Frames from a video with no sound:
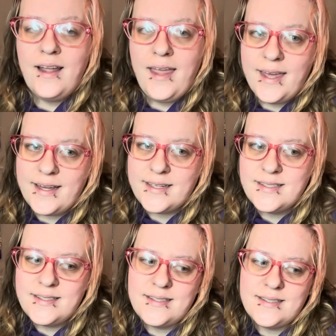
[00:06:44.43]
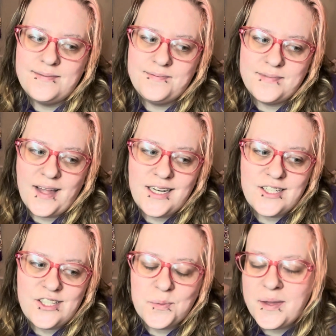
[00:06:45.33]
And I
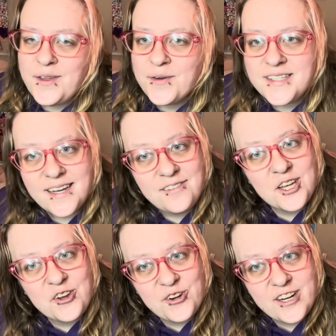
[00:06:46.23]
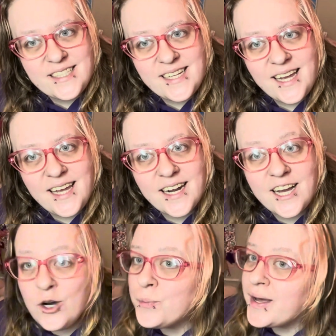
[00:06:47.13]
just hope that you guys have a great day, and I
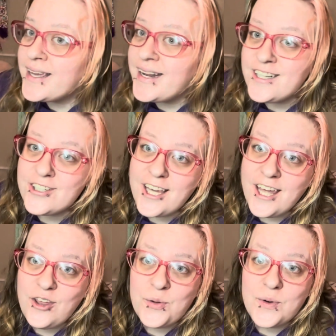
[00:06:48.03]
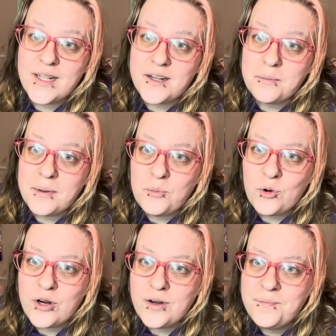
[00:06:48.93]
hope I can educate you a little bit more.